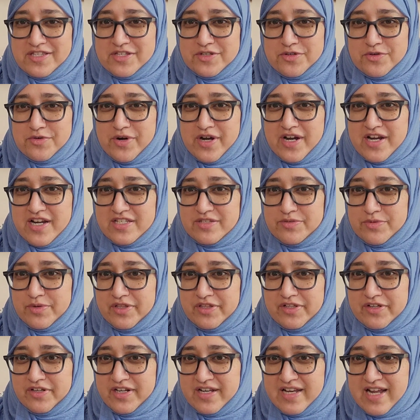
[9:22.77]
squares
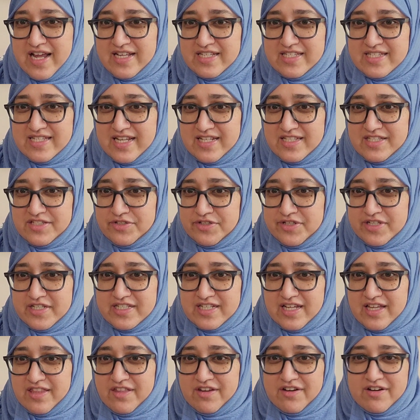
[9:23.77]
will look nice next to
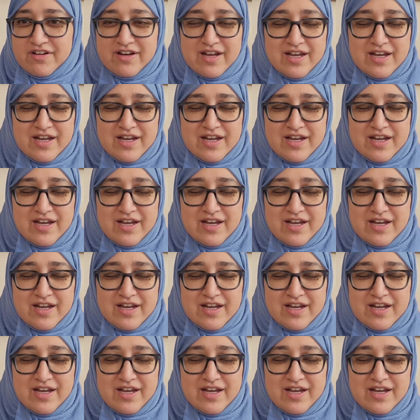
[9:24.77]
each other